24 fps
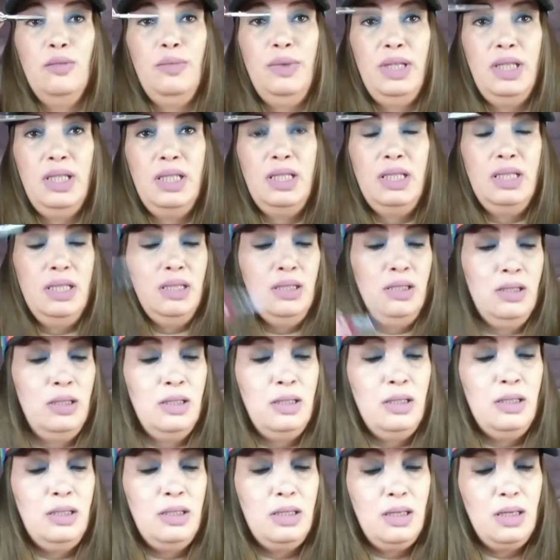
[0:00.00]
bitty
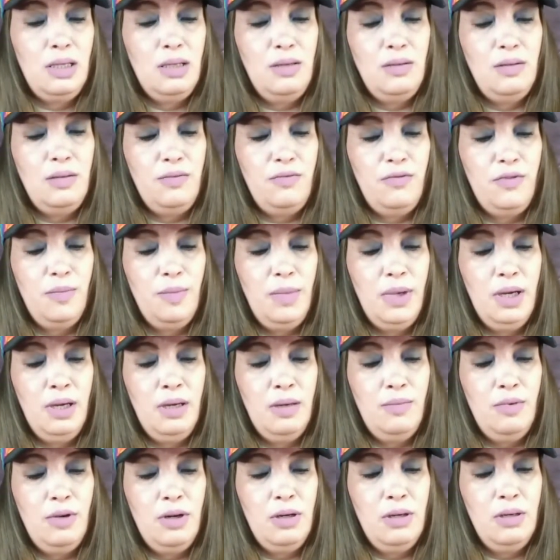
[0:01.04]
scissors that I use for my
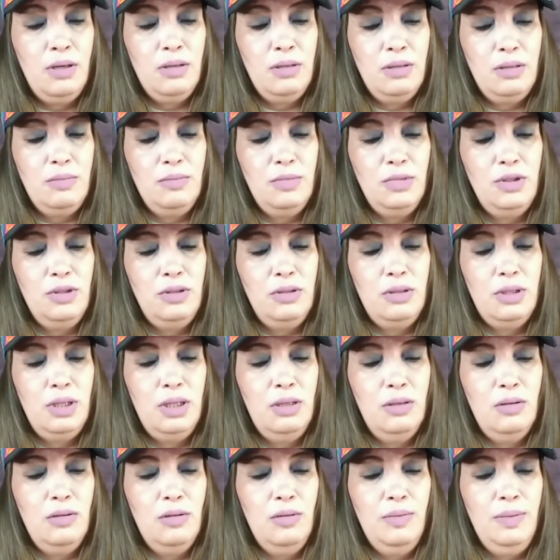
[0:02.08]
eyebrows. I'm going to try
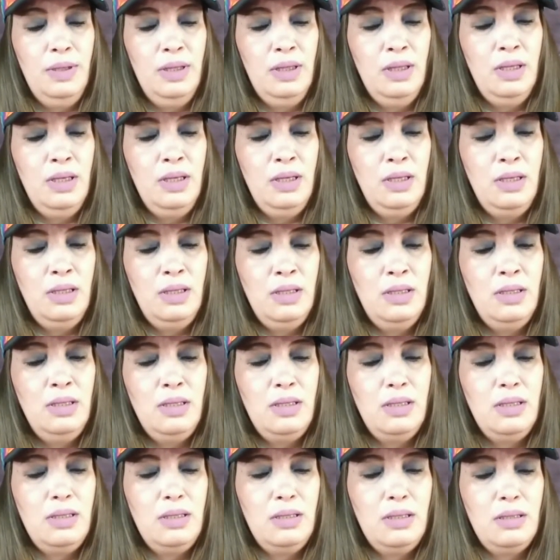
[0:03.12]
to open
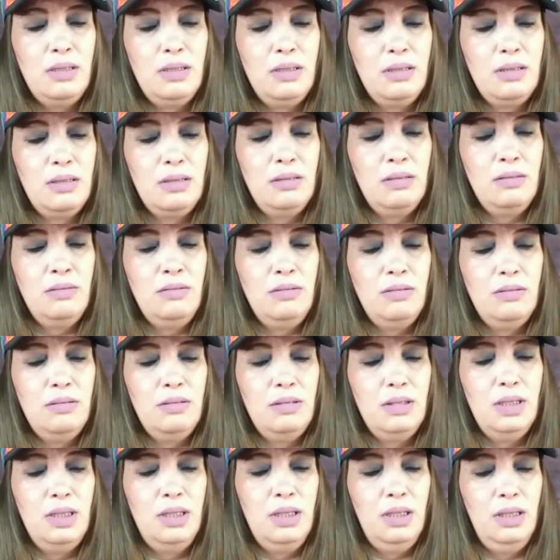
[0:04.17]
this. All
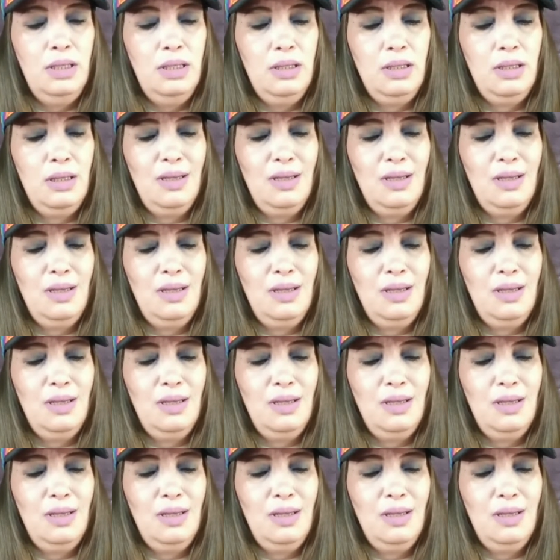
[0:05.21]
right.